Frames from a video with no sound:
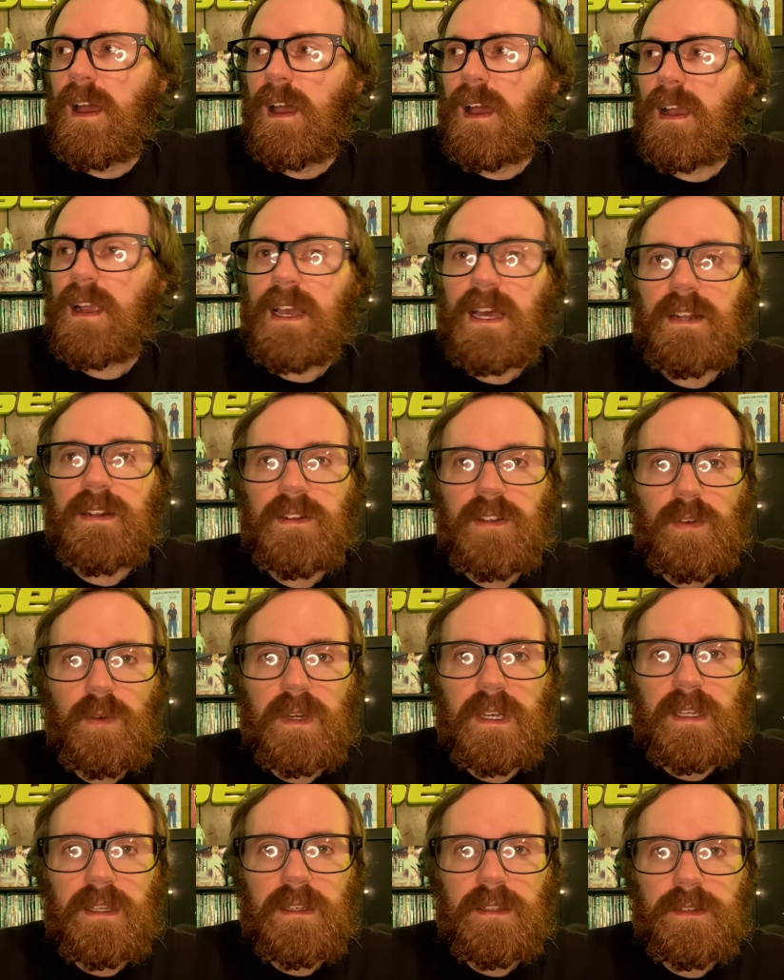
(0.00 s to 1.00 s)
I got to do
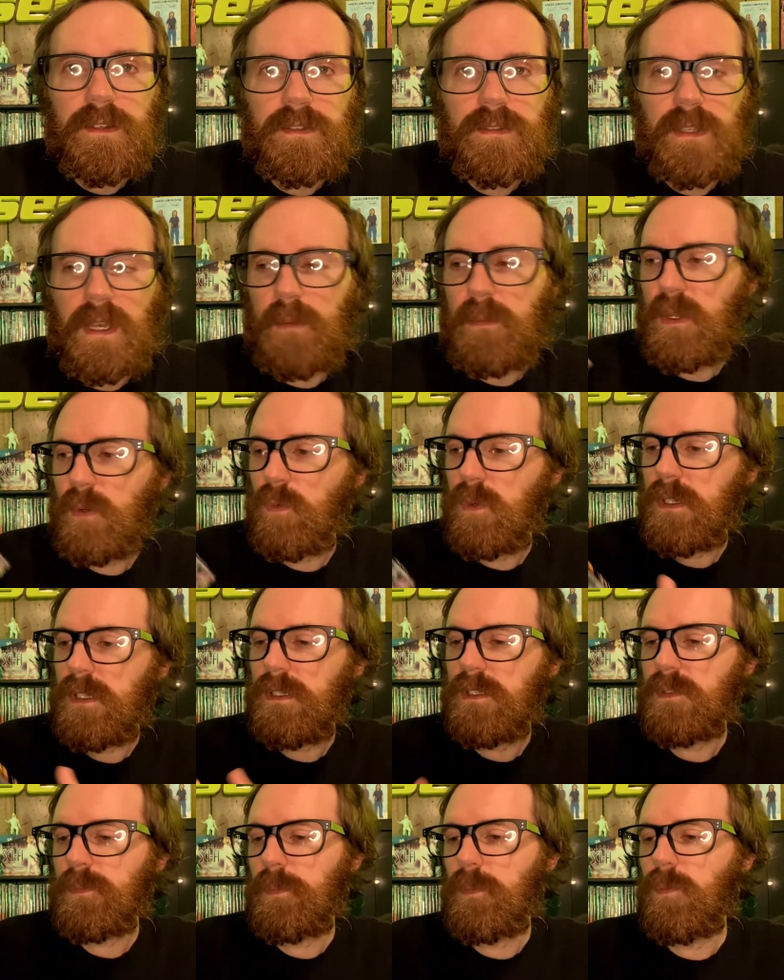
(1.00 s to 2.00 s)
it. There's, I mean, what do
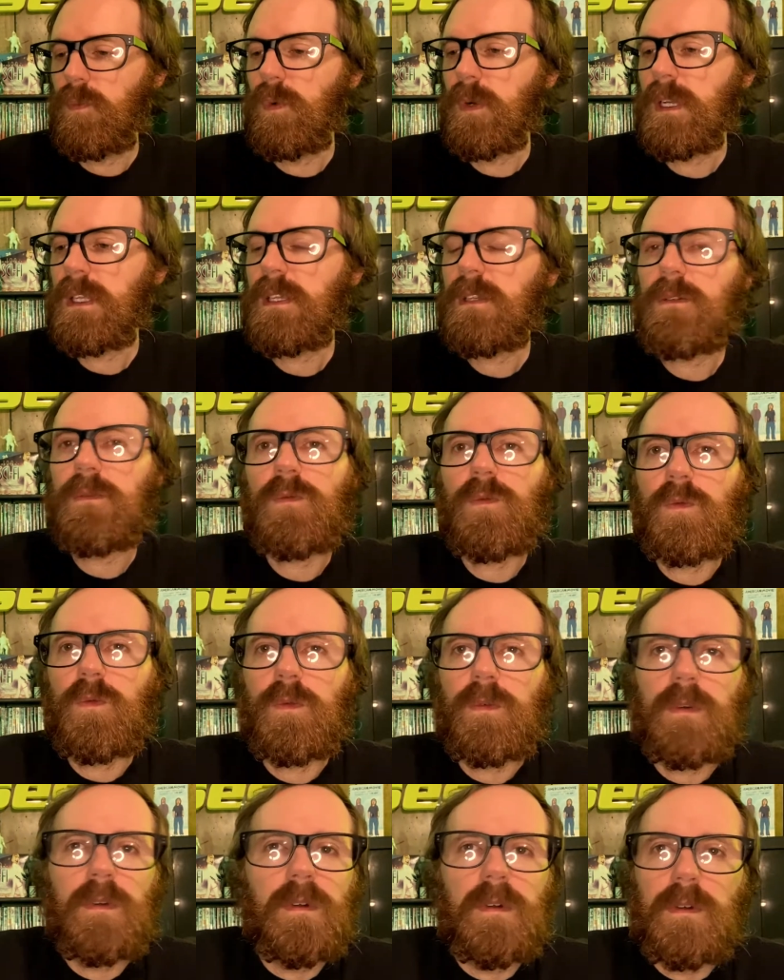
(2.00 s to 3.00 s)
you, what do you,
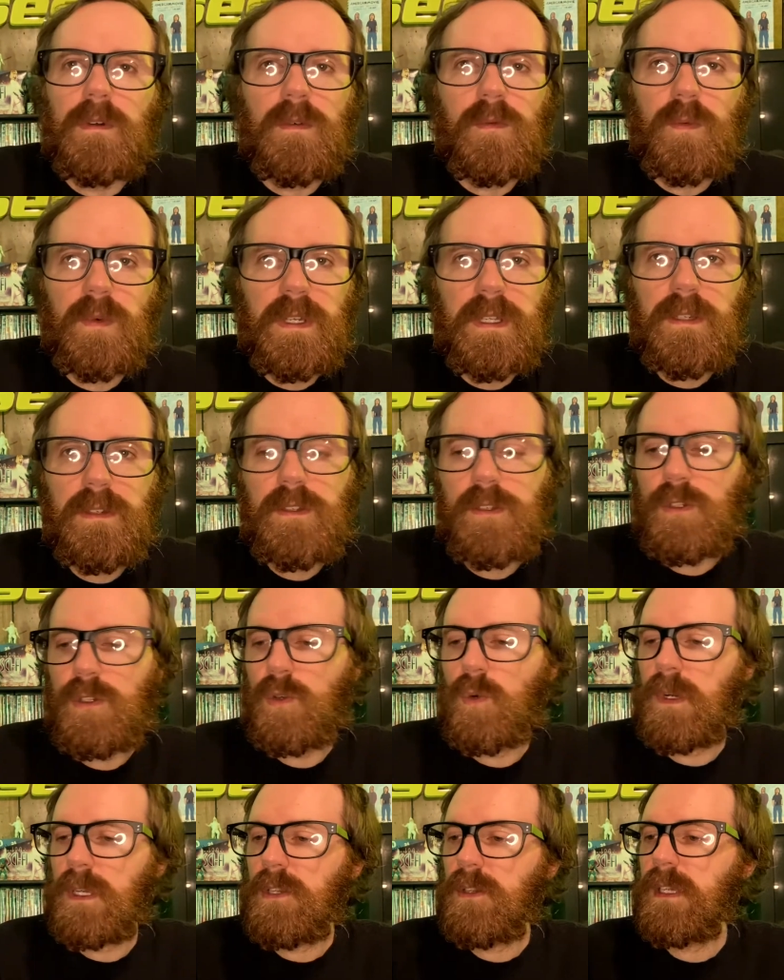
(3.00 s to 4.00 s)
what do you do
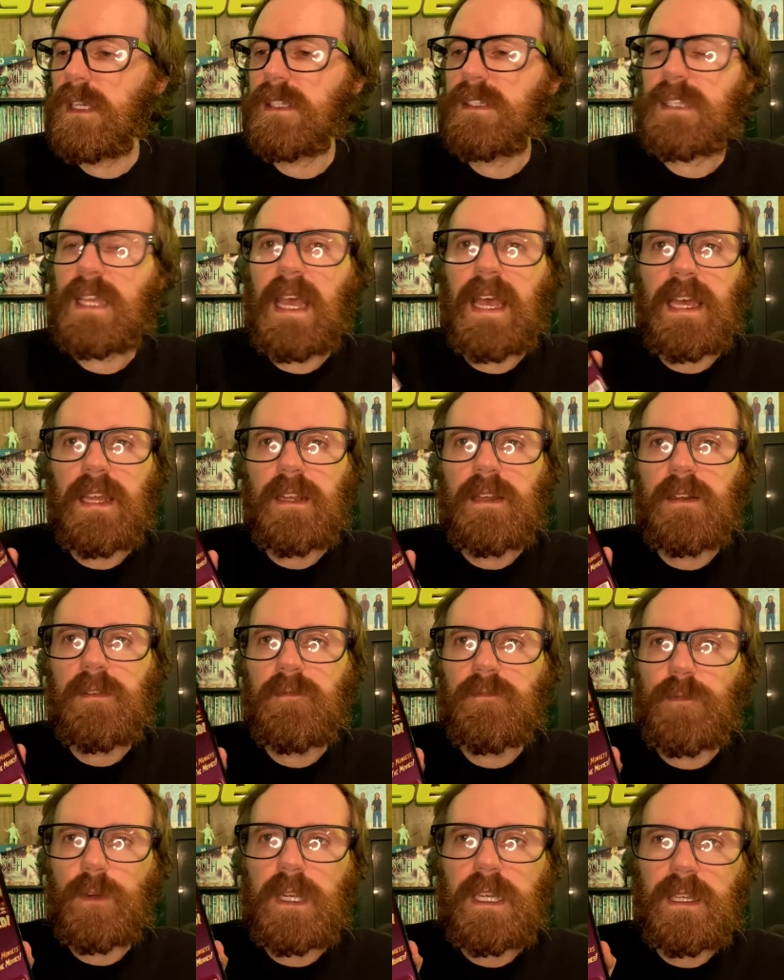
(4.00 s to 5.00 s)
when you get ten
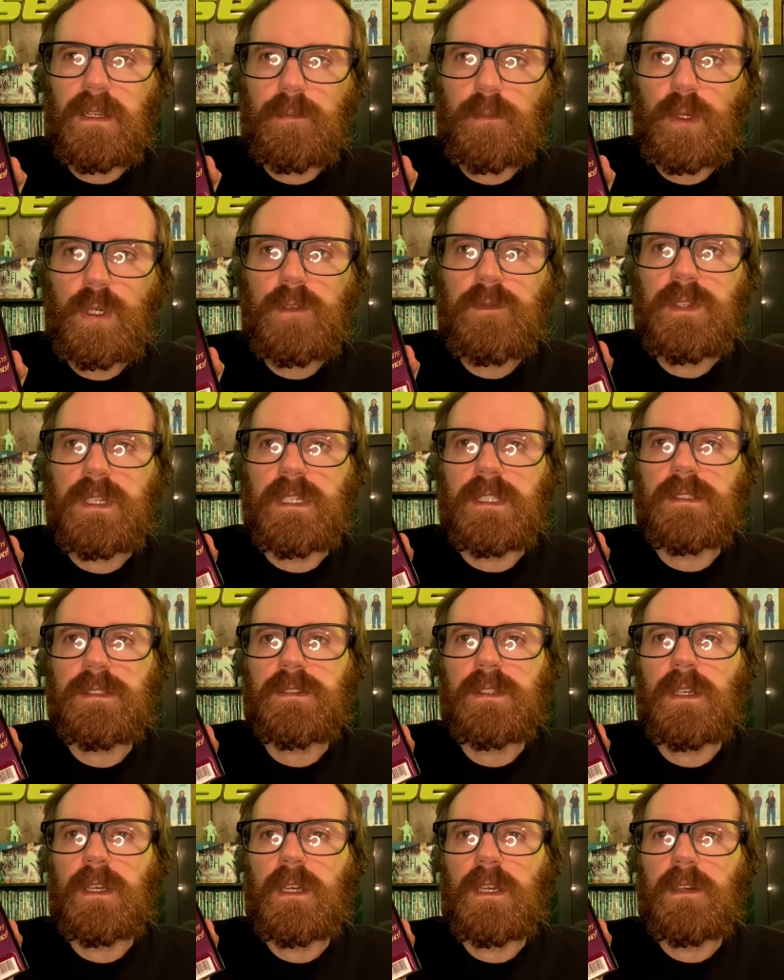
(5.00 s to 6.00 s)
freaking
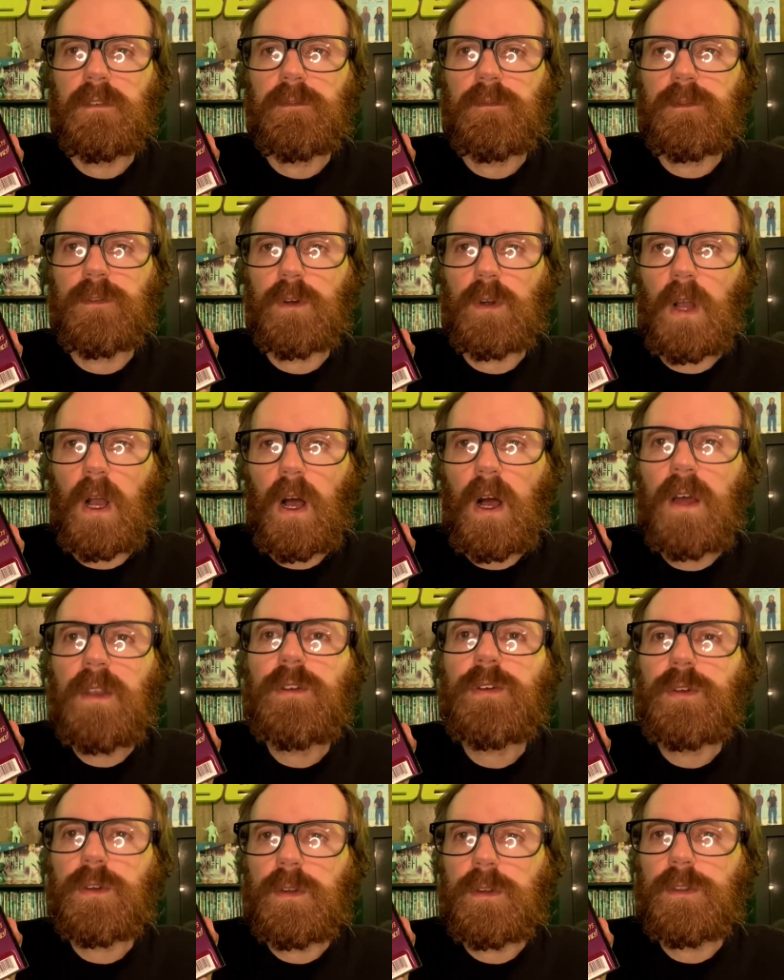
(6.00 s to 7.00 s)
movies for
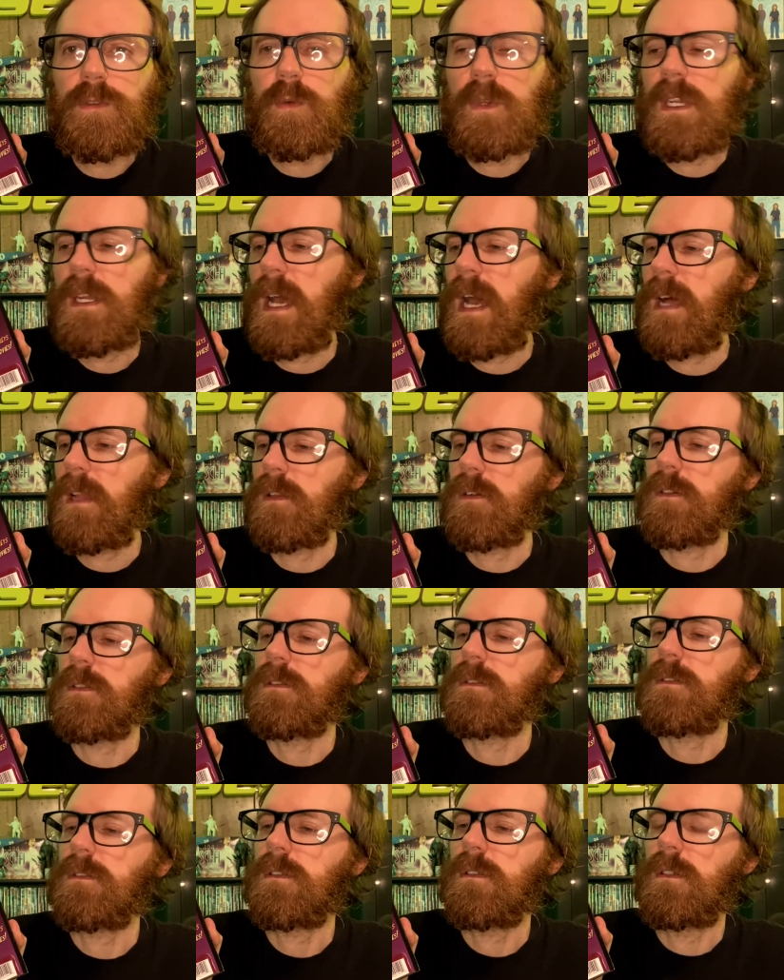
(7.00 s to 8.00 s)
under three
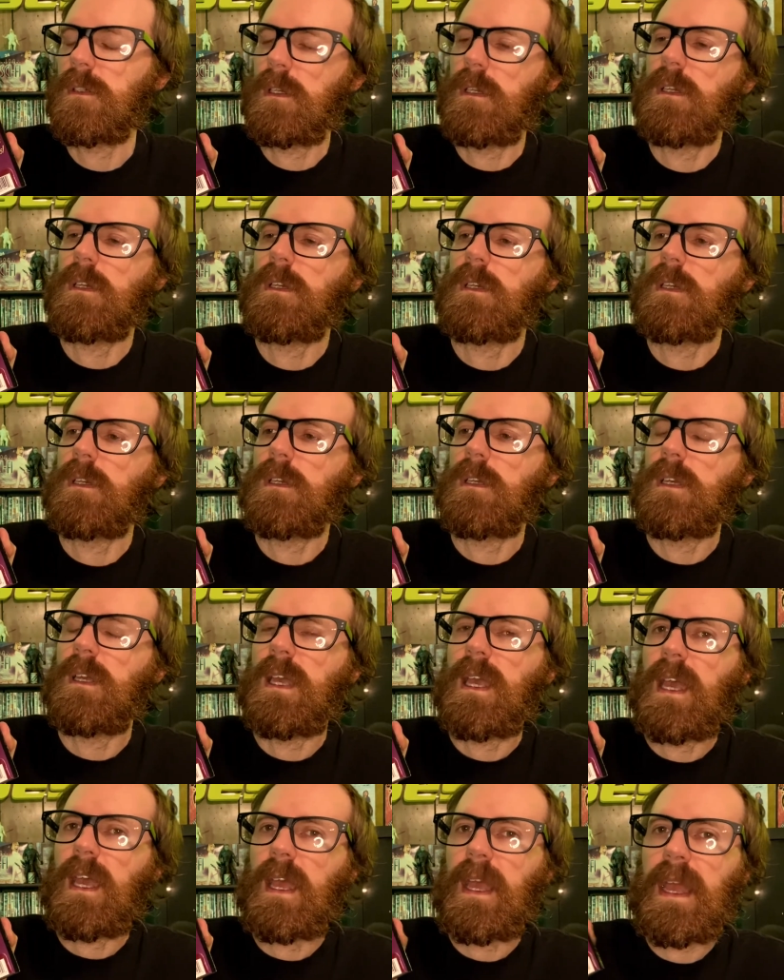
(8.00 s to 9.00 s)
dollars?
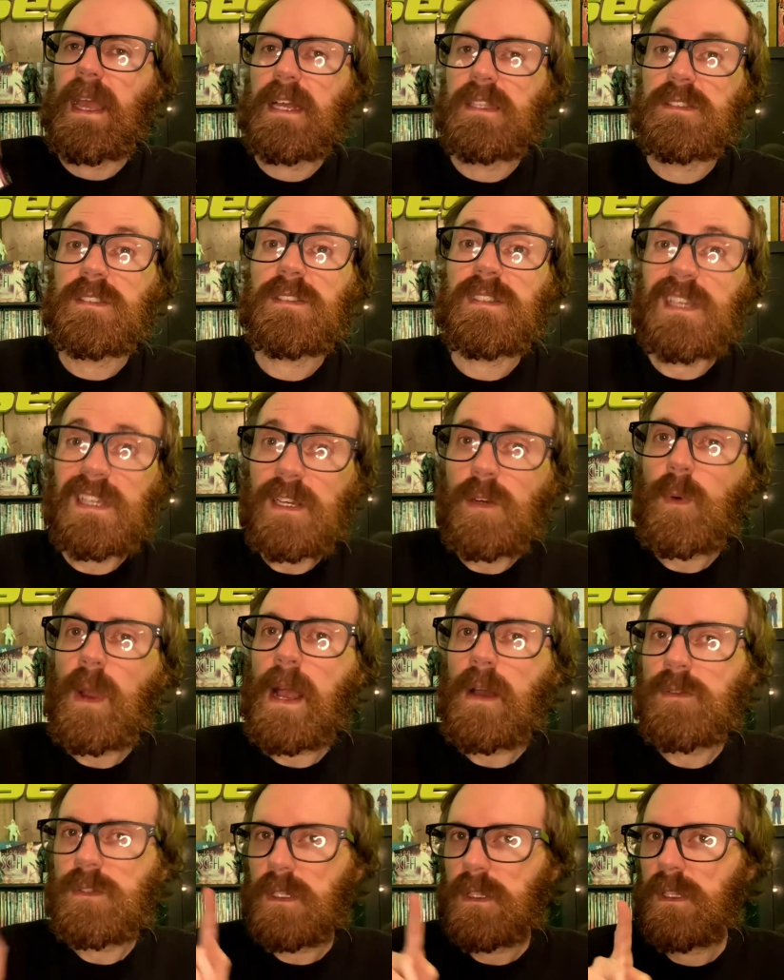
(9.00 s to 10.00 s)
And stick
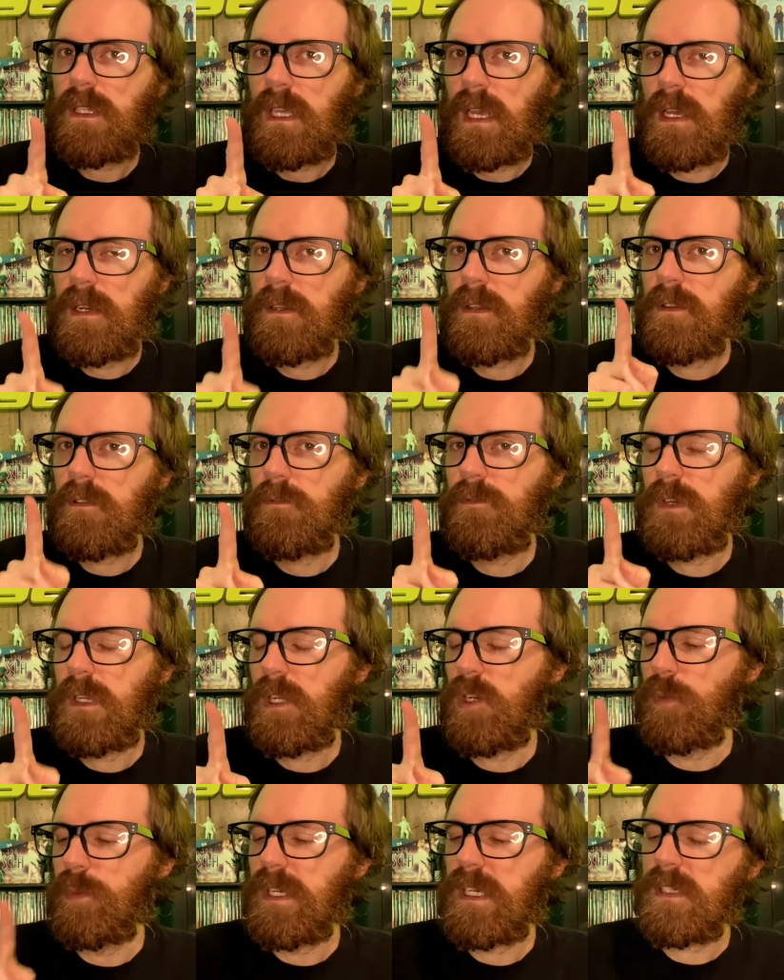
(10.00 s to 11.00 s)
around to the end of the
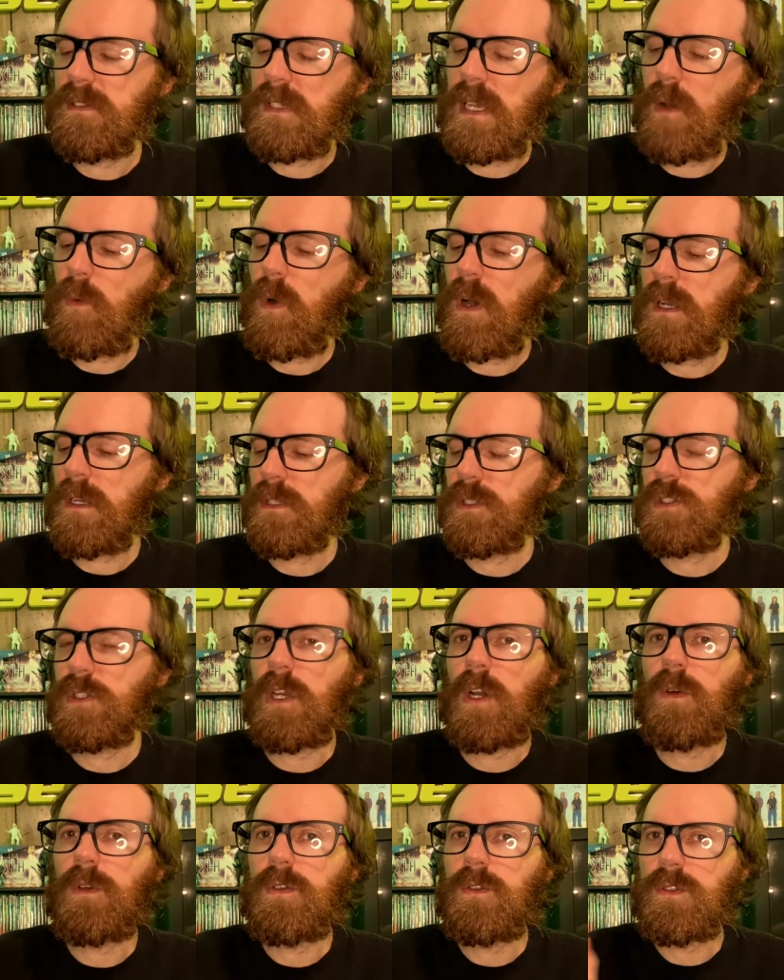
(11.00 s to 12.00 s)
video because I want to
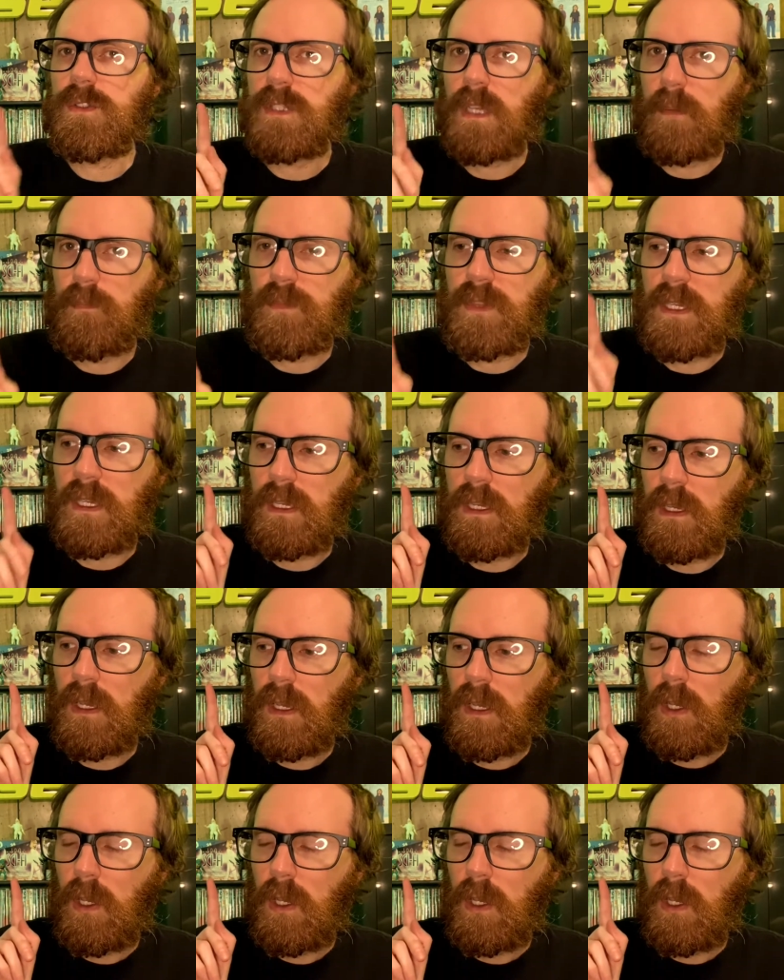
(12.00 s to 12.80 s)
show you something